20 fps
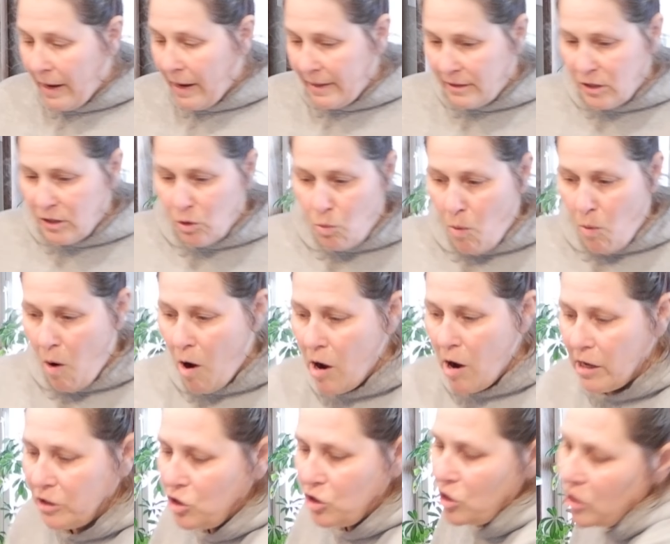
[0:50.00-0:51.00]
like to
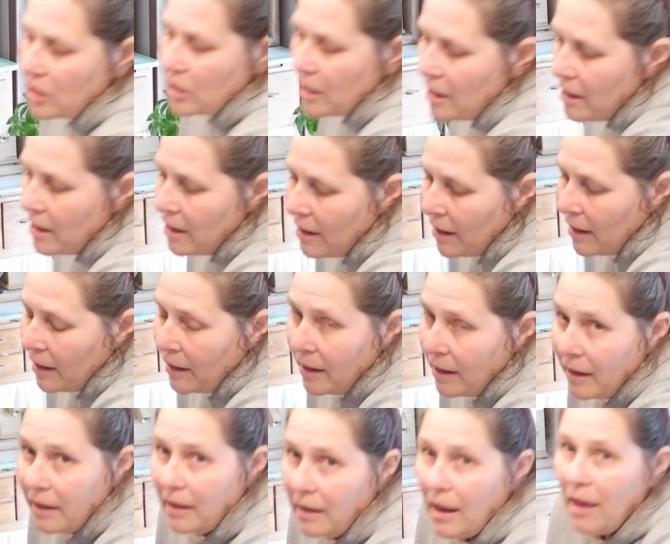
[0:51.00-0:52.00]
watch,
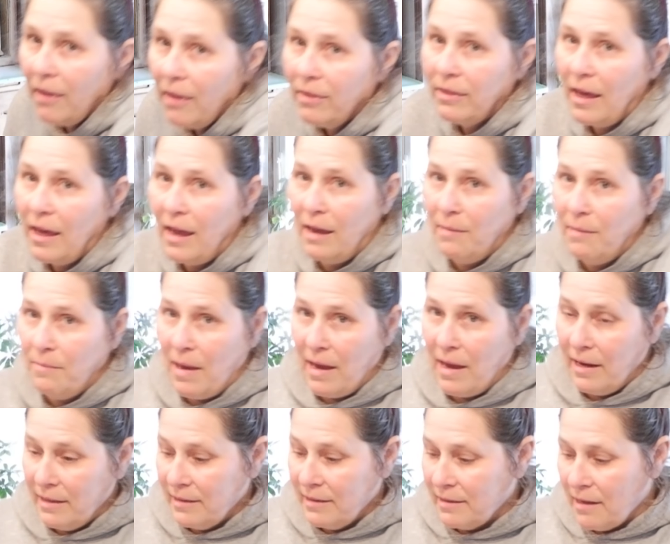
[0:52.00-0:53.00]
and they
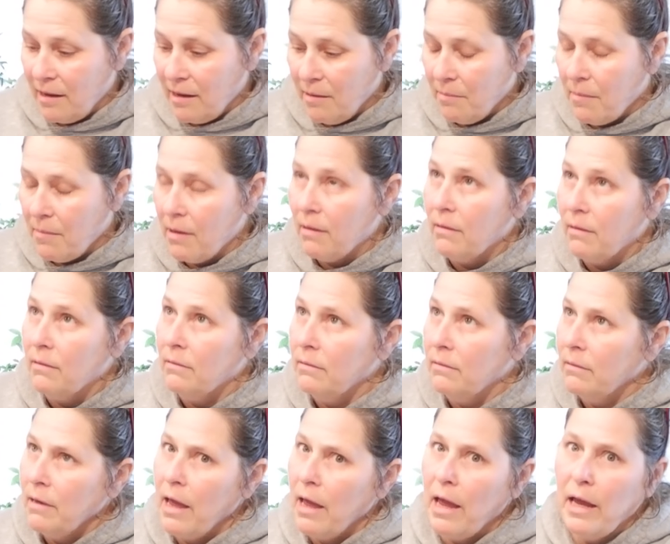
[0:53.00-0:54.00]
make some
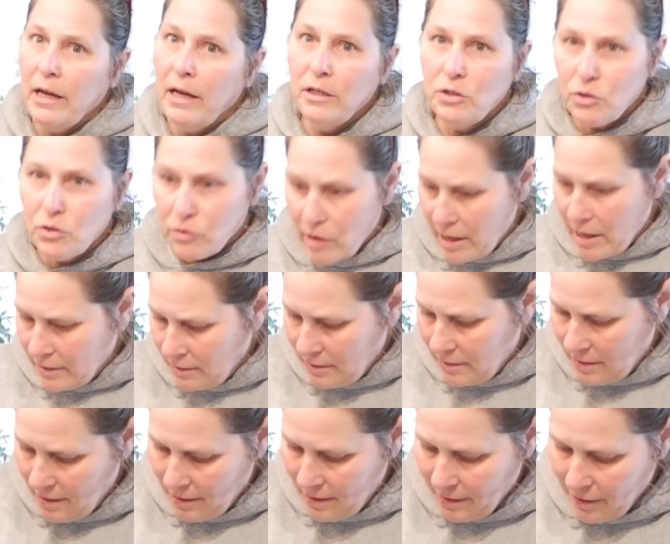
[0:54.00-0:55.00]

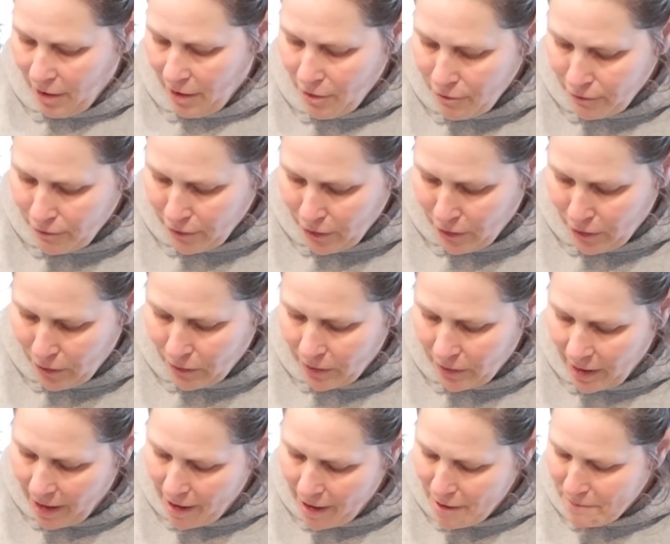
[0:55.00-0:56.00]
interesting
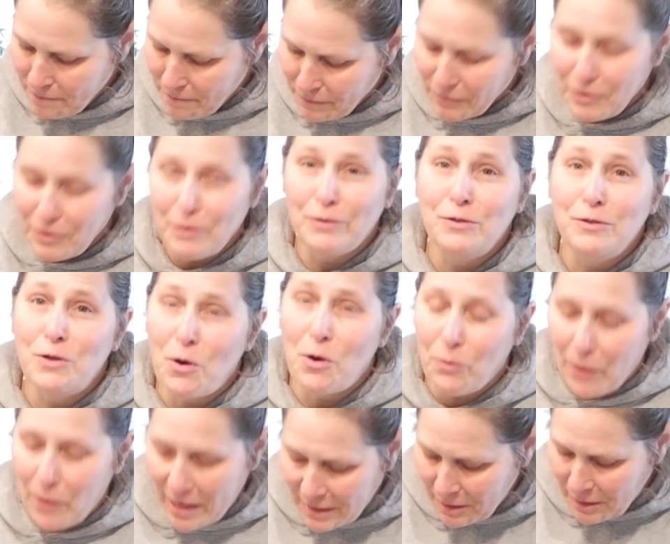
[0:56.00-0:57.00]
food. There's no
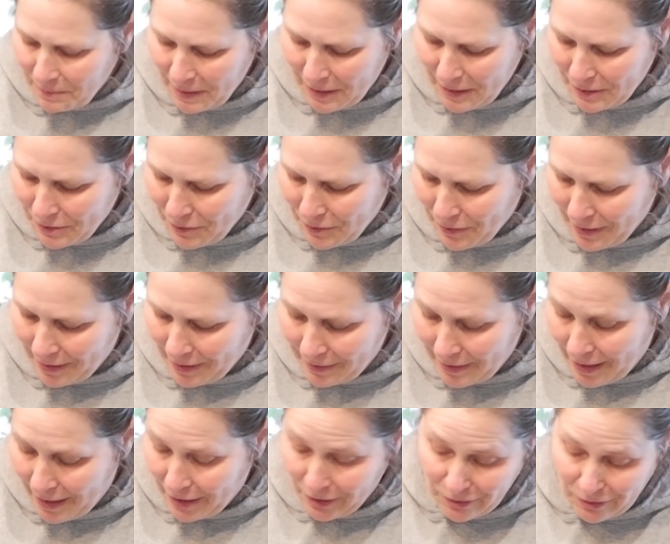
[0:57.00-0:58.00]
recipes or
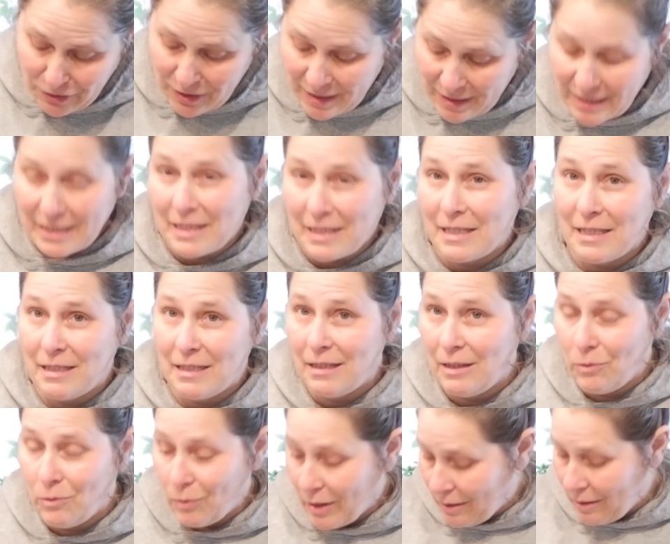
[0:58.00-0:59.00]
anything. You just get to
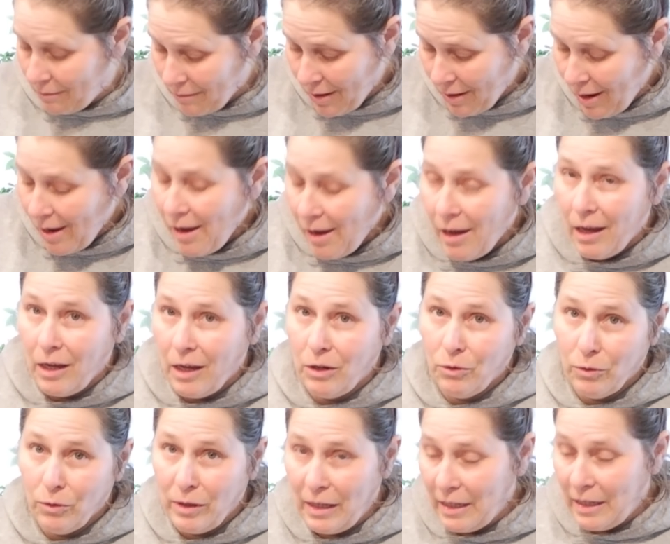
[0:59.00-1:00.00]
see what
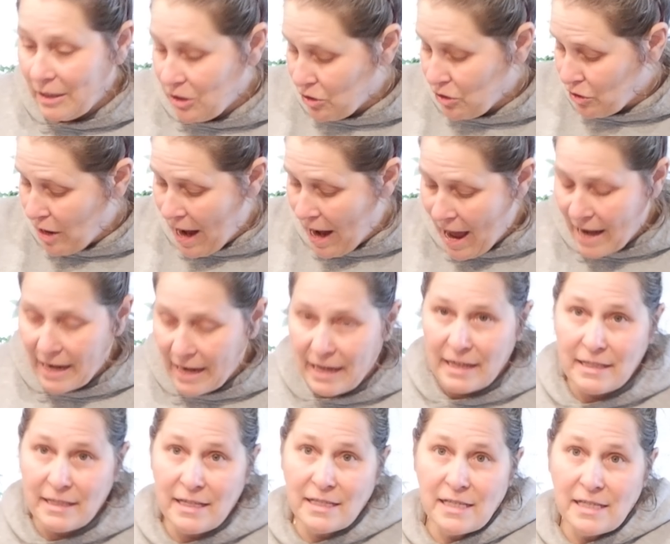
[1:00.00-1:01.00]
ingredients they're adding.
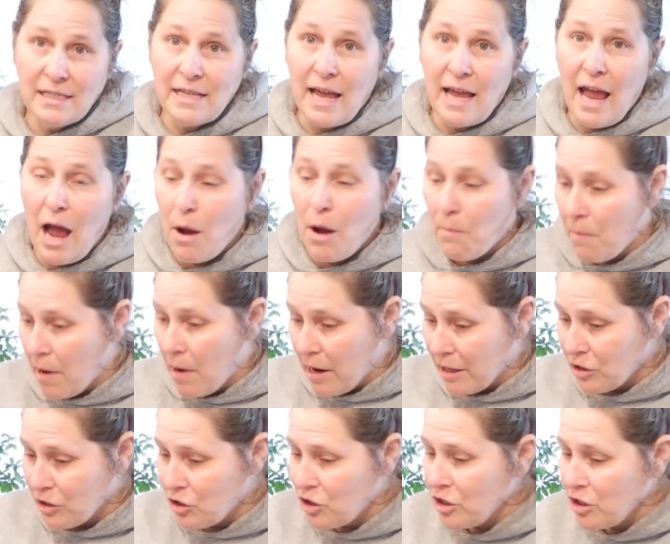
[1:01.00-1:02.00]
It doesn't say how
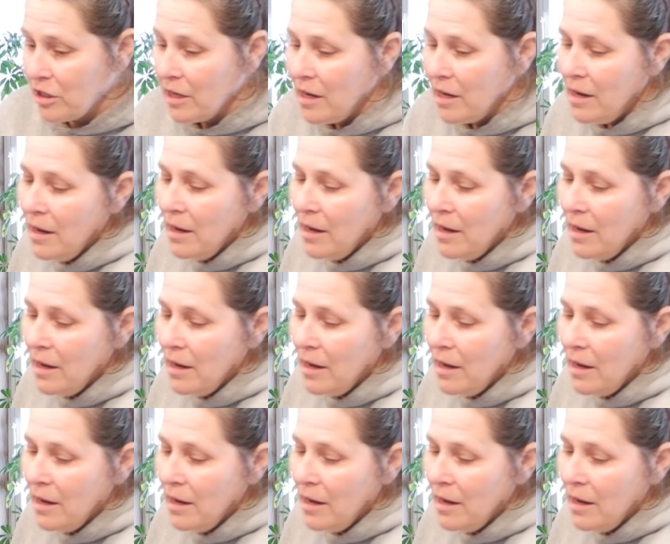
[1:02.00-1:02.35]
much.